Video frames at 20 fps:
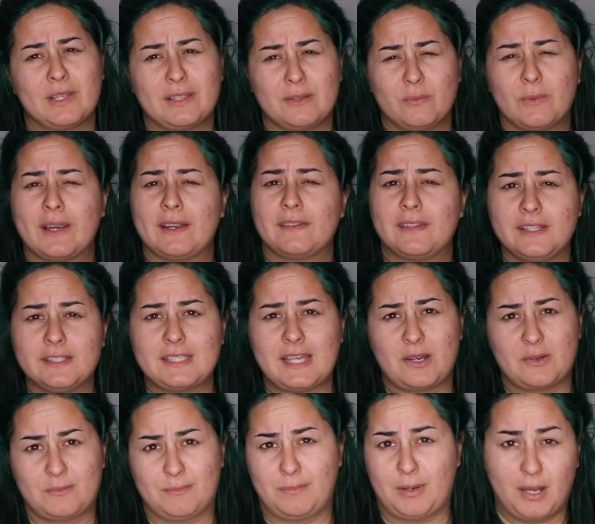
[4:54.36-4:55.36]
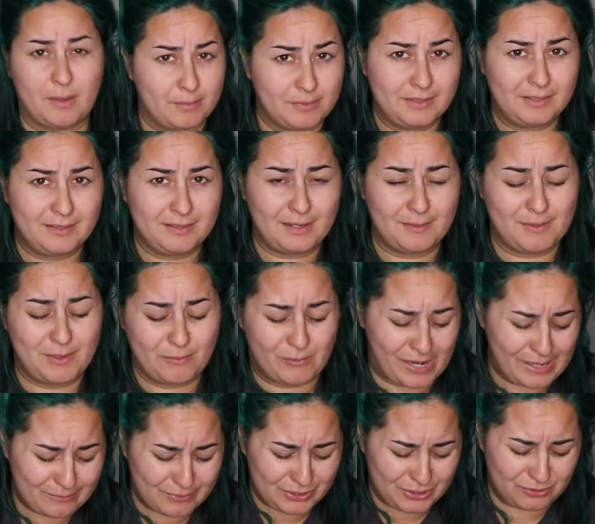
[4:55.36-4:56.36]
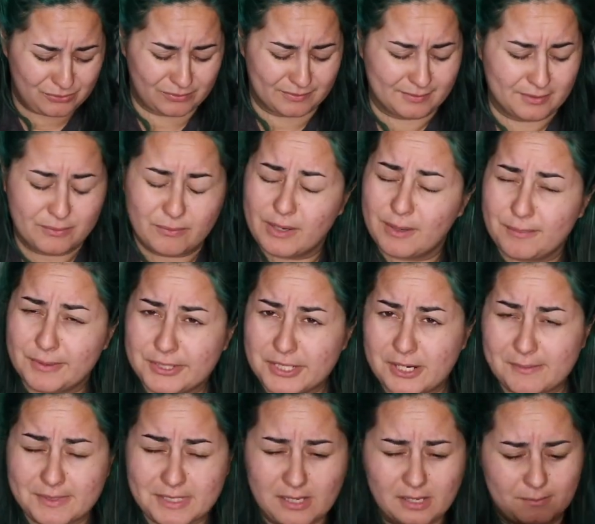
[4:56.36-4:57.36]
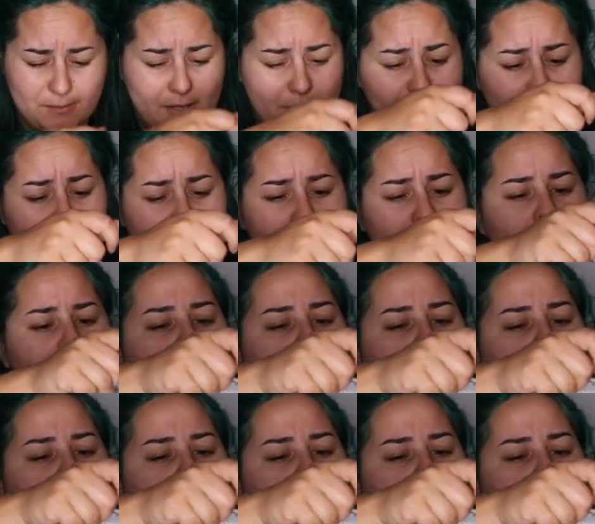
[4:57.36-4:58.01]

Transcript: really wear these out in public. I mean, why would you really wear pajamas out in public?